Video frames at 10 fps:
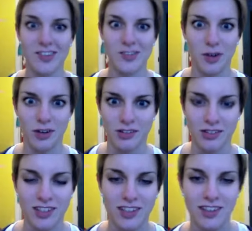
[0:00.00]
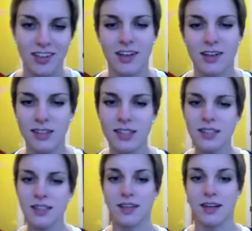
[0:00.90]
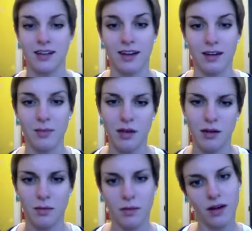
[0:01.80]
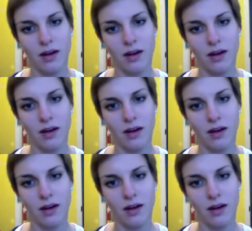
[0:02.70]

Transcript: Struggles. Because this is like like a mirror, but